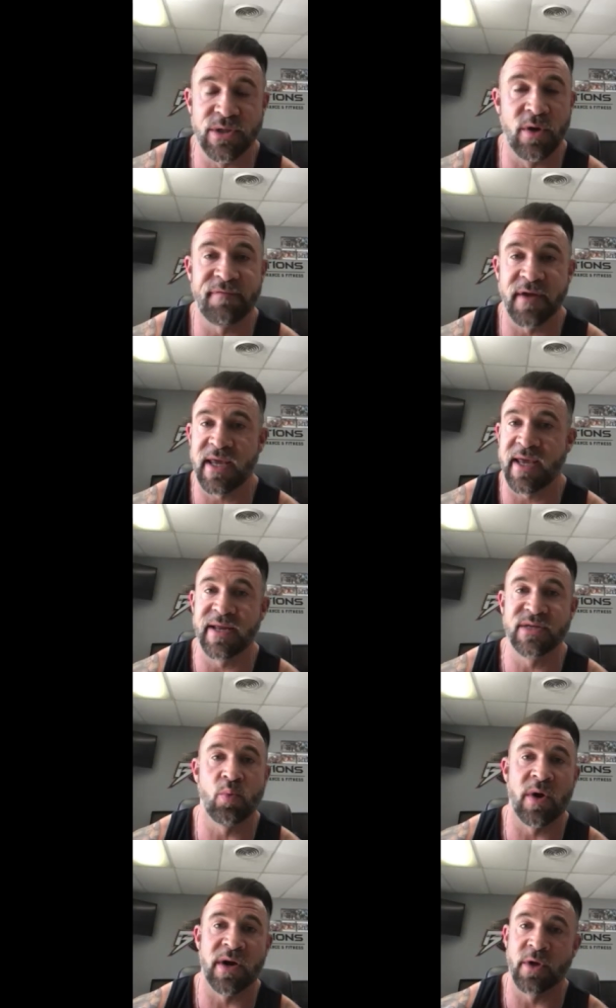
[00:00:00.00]
if a kid
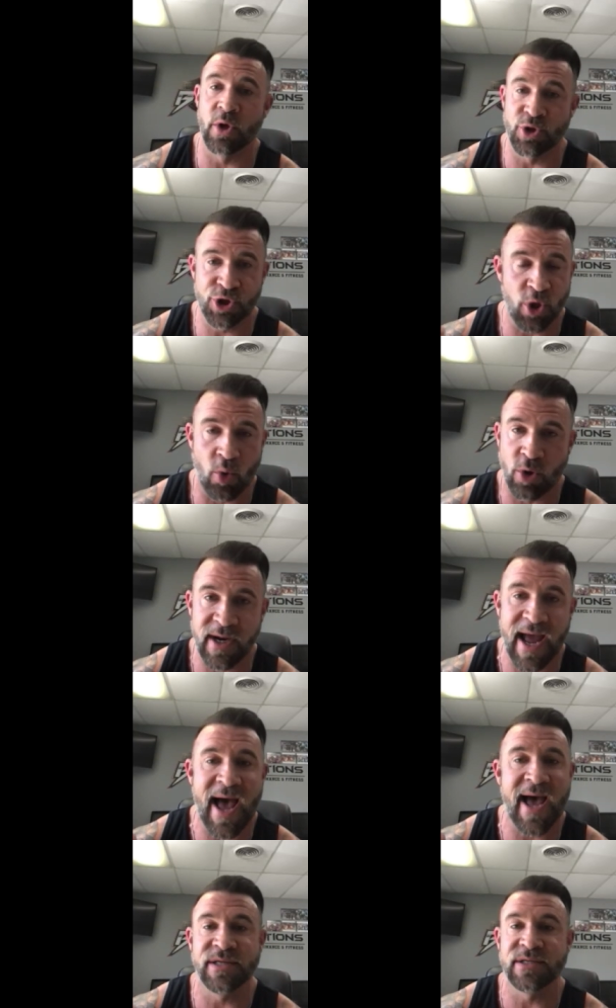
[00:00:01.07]
is one of those shoulder
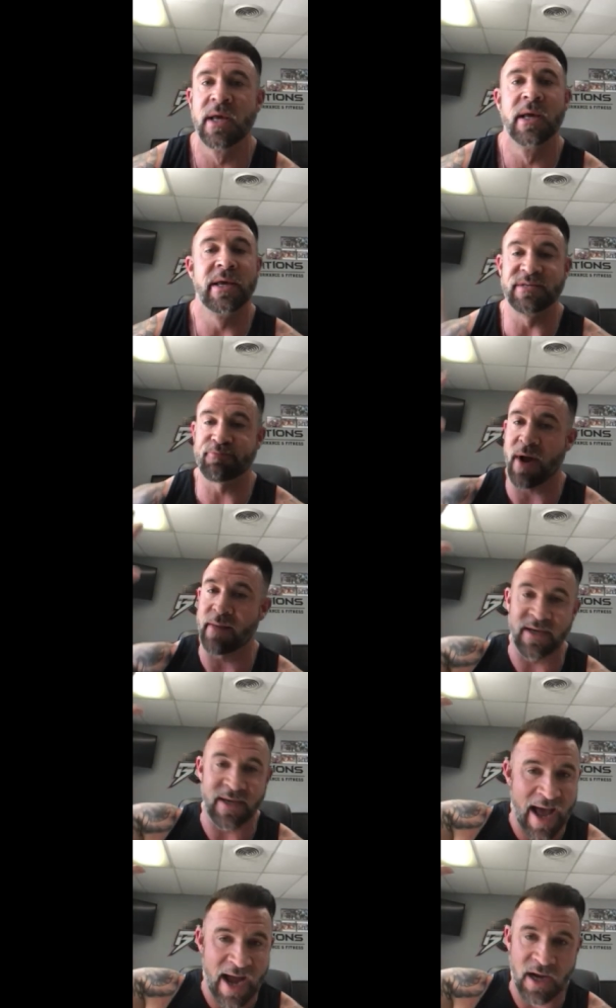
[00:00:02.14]
guys, he's probably
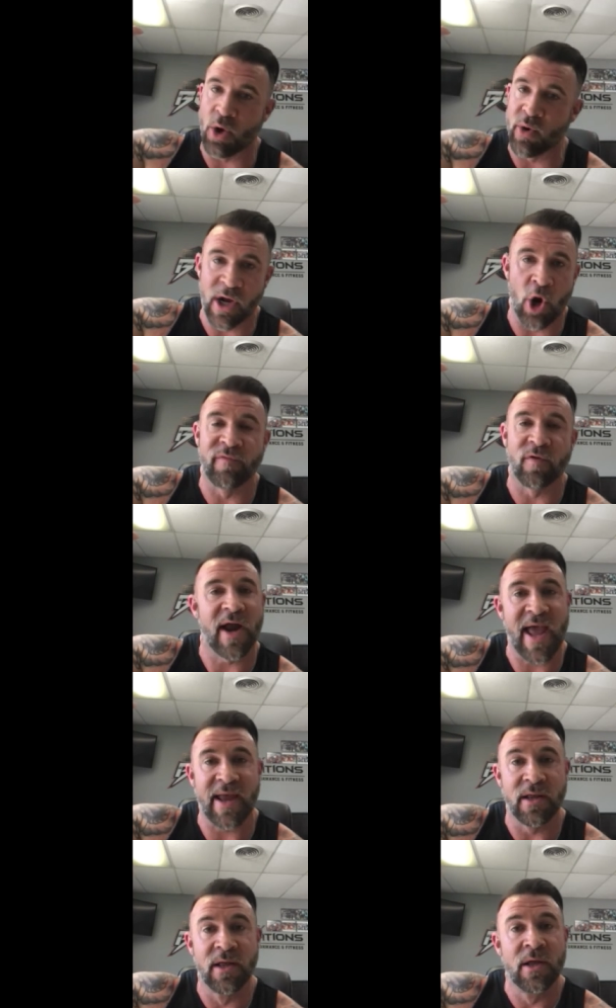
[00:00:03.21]
not going
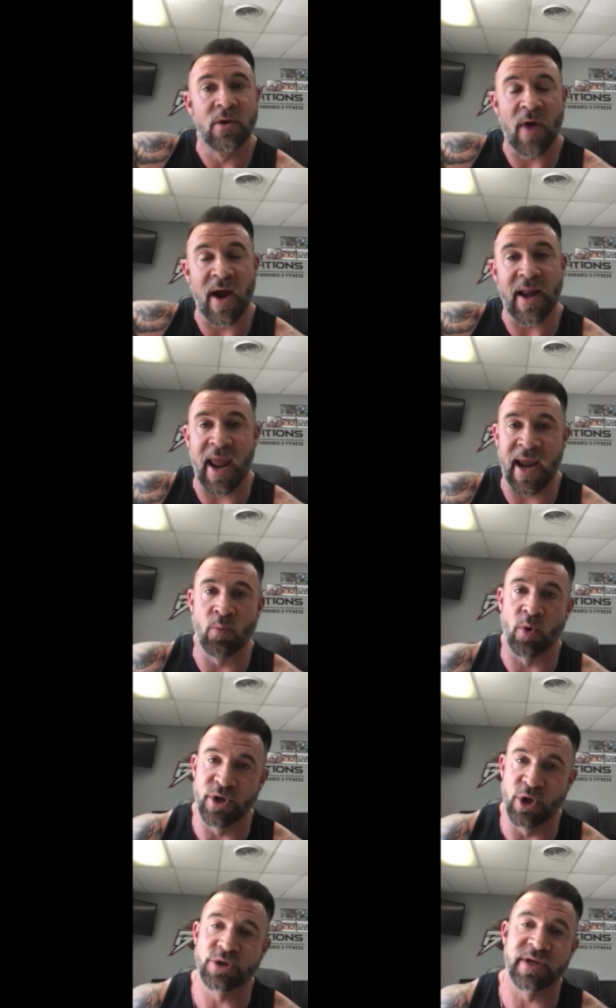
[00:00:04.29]
overhead, right? And
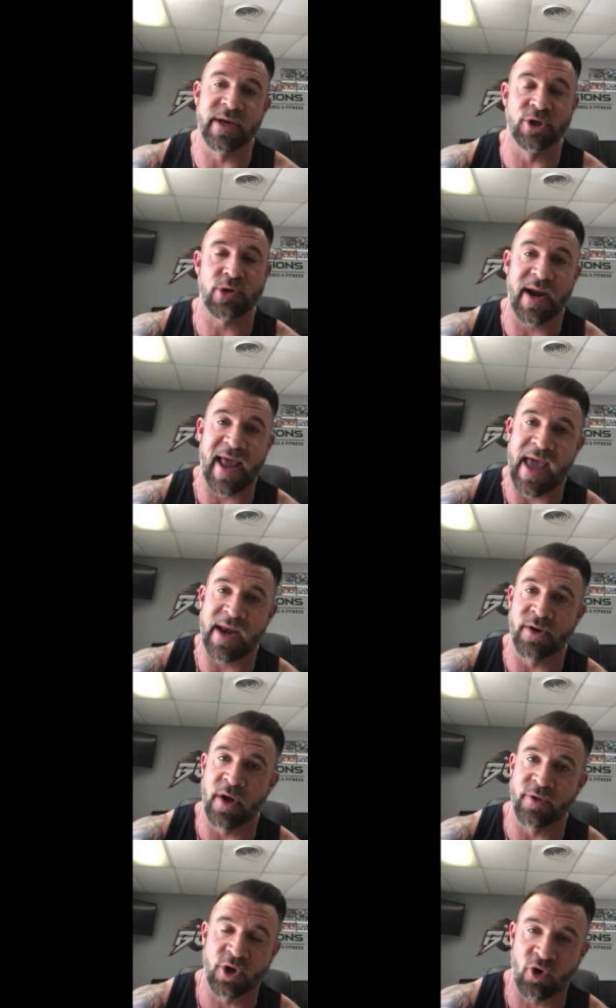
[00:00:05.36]
we're usually going to try to add
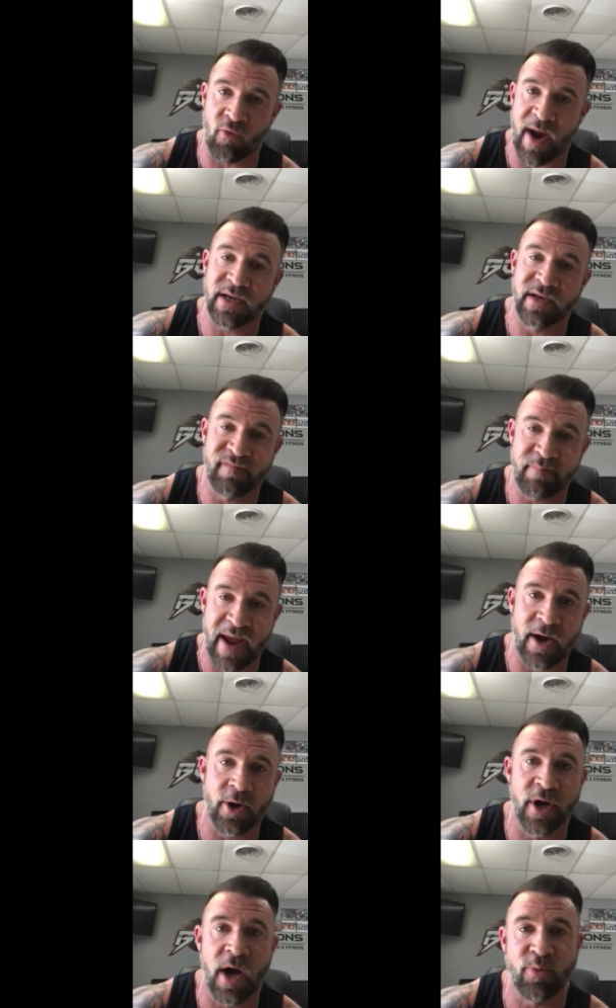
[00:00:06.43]
another corrective
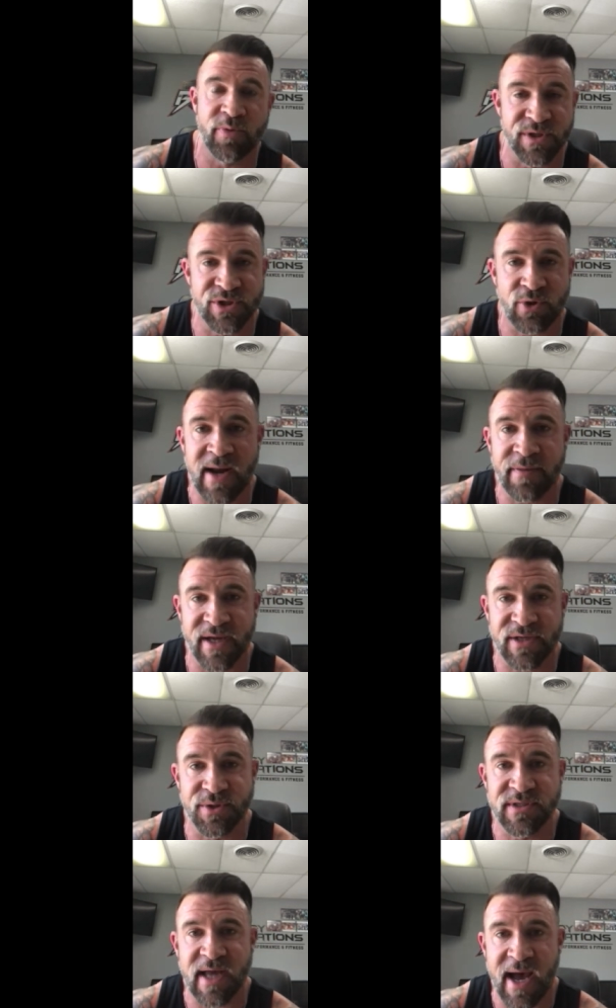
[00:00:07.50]
paired up with a strength
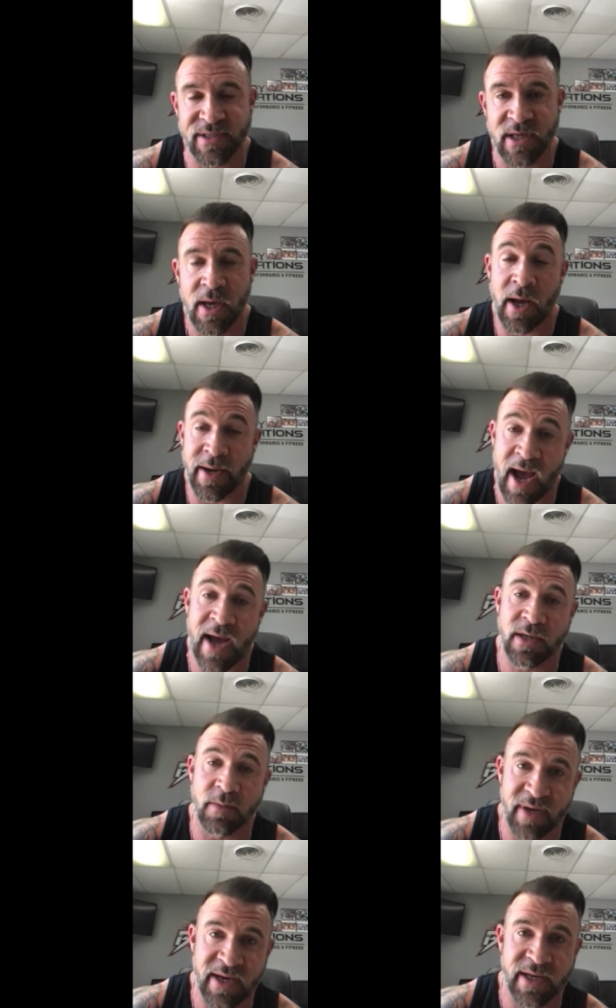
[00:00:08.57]
exercise, a
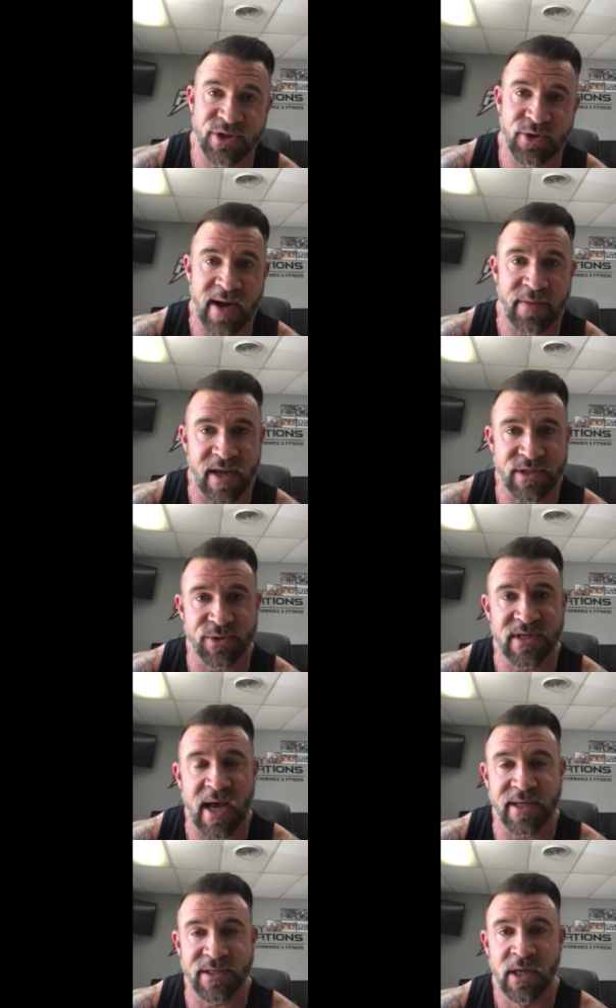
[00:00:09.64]
non-competing strength
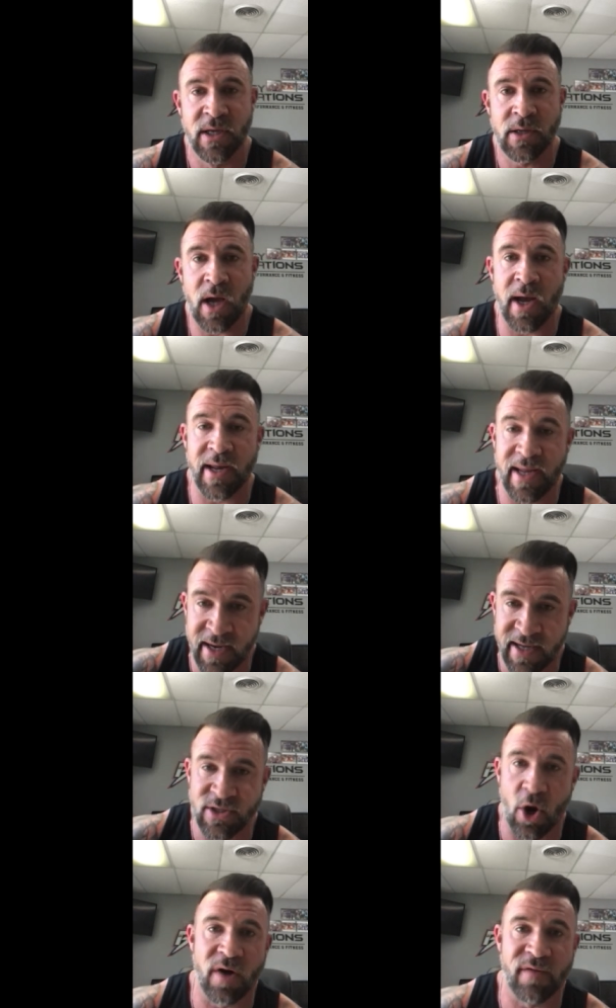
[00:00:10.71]
exercise in
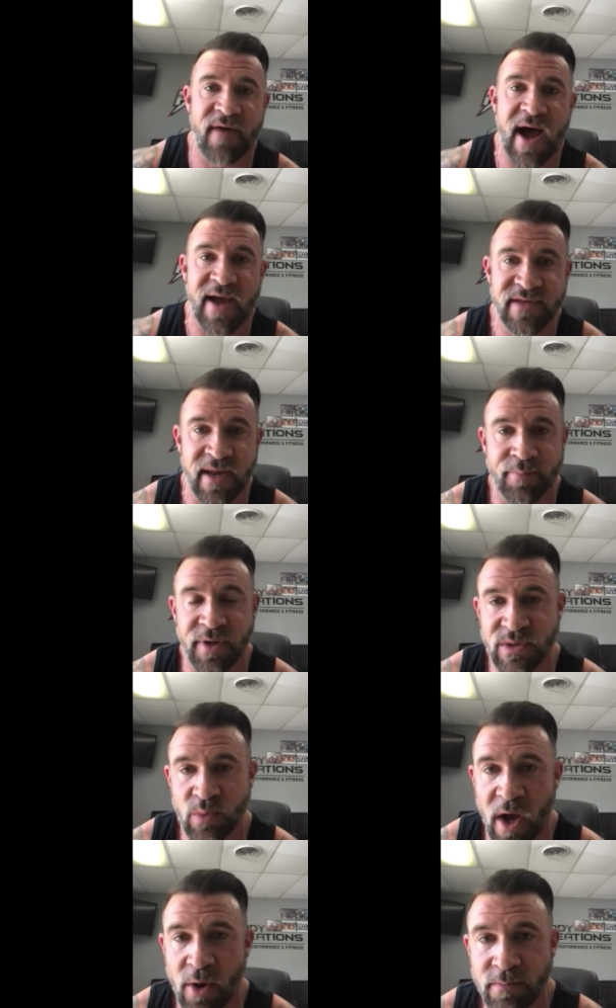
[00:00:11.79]
his R5 template as well.